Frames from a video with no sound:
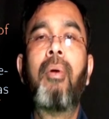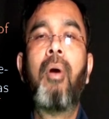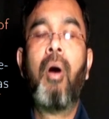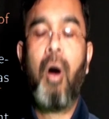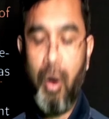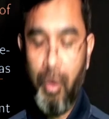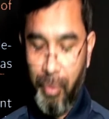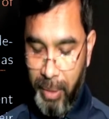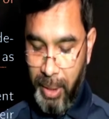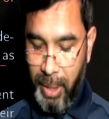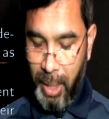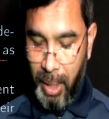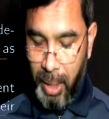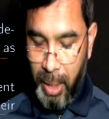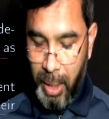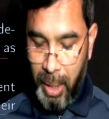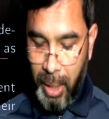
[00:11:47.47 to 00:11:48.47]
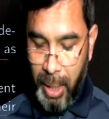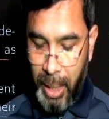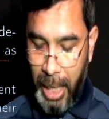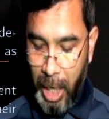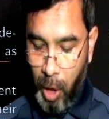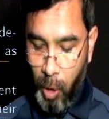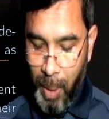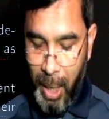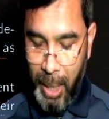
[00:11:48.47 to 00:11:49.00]
often the
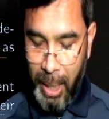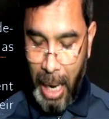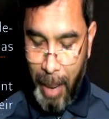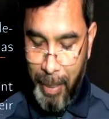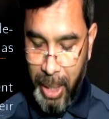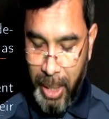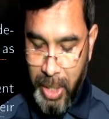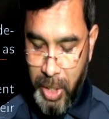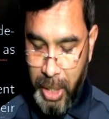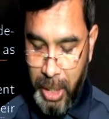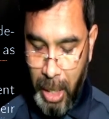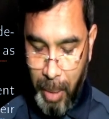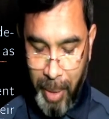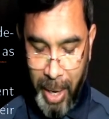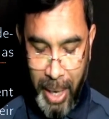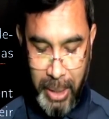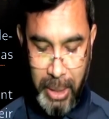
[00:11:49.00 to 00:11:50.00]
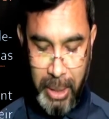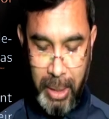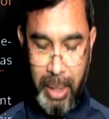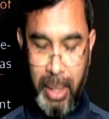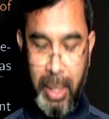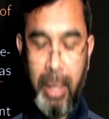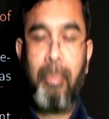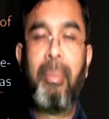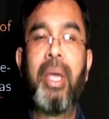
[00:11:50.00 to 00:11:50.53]
equivalent diameter is determined
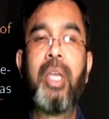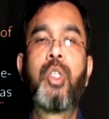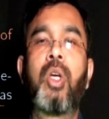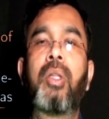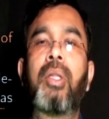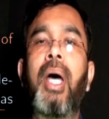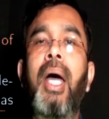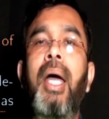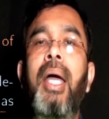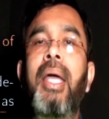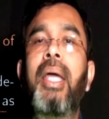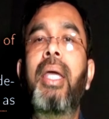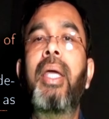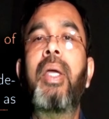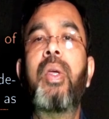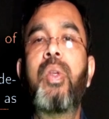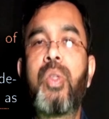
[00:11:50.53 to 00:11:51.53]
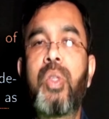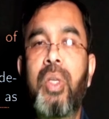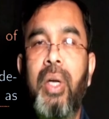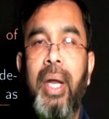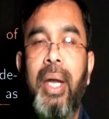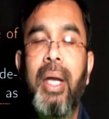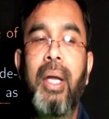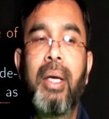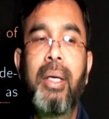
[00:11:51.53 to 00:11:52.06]
based on the
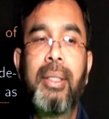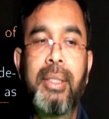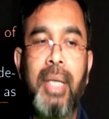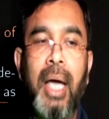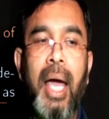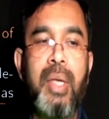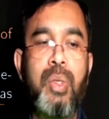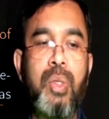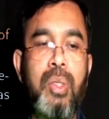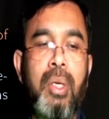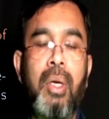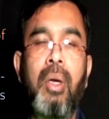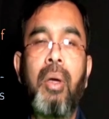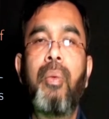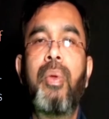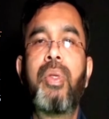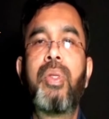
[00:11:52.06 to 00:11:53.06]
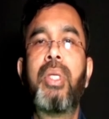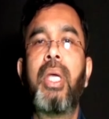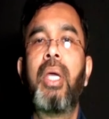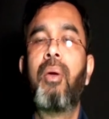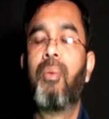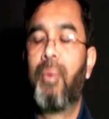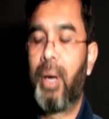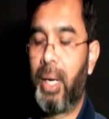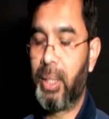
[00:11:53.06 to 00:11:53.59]
screen size. We'll see
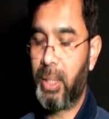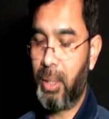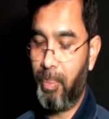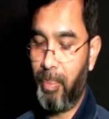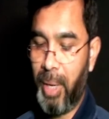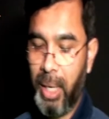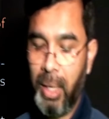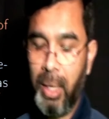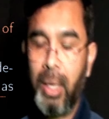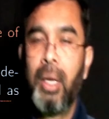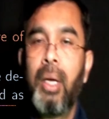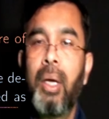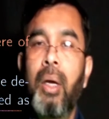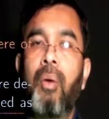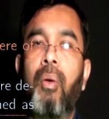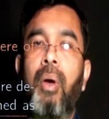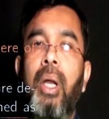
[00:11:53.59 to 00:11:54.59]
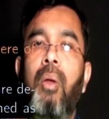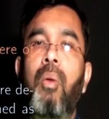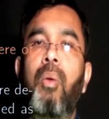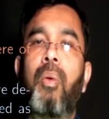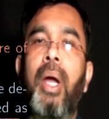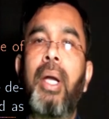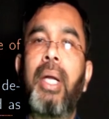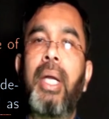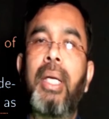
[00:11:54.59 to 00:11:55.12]
what does it mean when you look
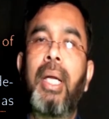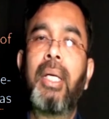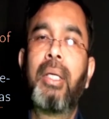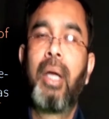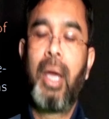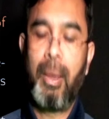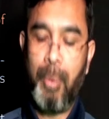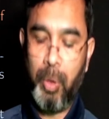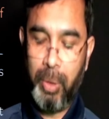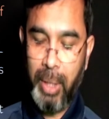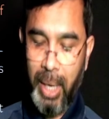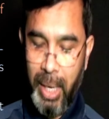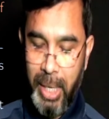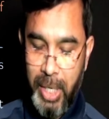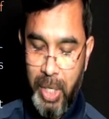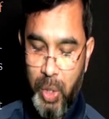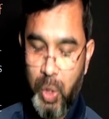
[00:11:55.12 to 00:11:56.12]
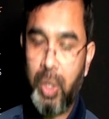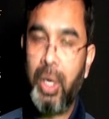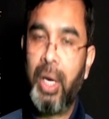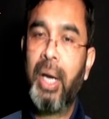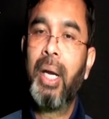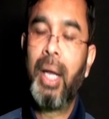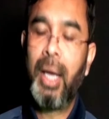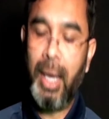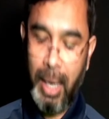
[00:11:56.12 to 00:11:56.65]
at detailed about the
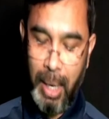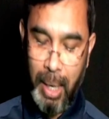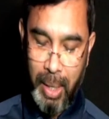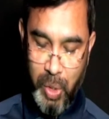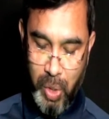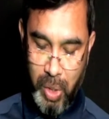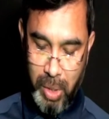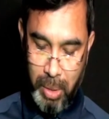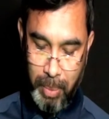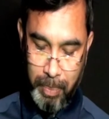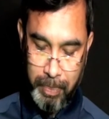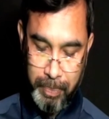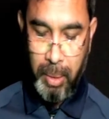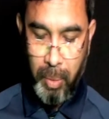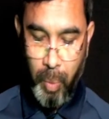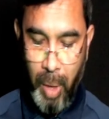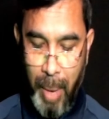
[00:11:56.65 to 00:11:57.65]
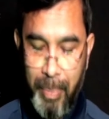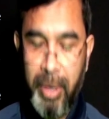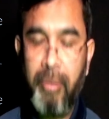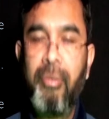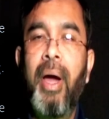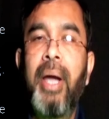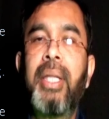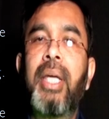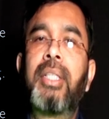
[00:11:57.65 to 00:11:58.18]
screen analysis. We have
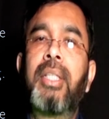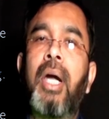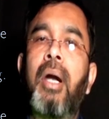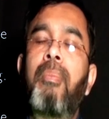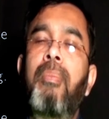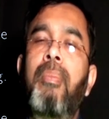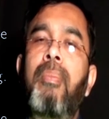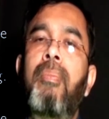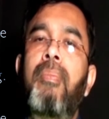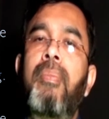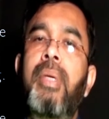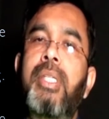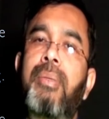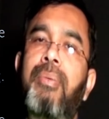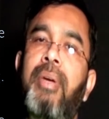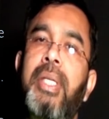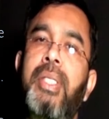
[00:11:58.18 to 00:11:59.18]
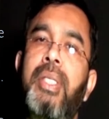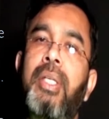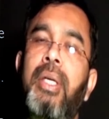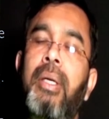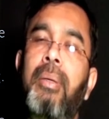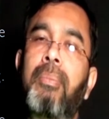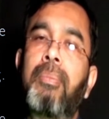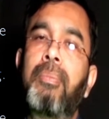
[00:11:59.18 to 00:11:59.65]
defined the term sphericity.